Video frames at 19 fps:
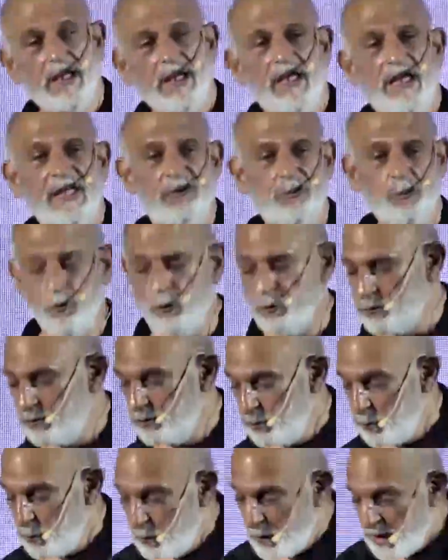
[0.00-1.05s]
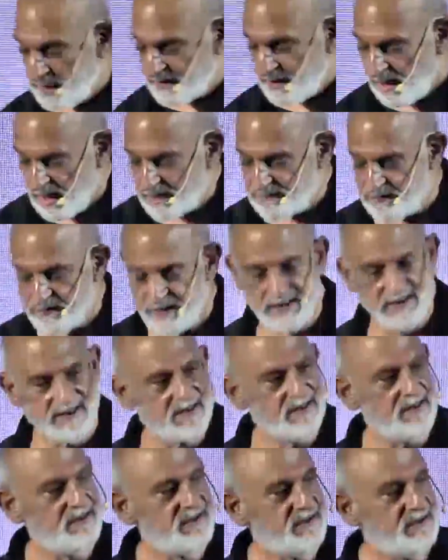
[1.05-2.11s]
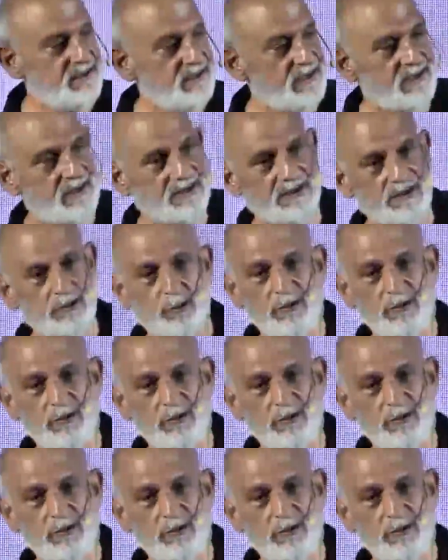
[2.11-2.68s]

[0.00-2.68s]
It took 130 years to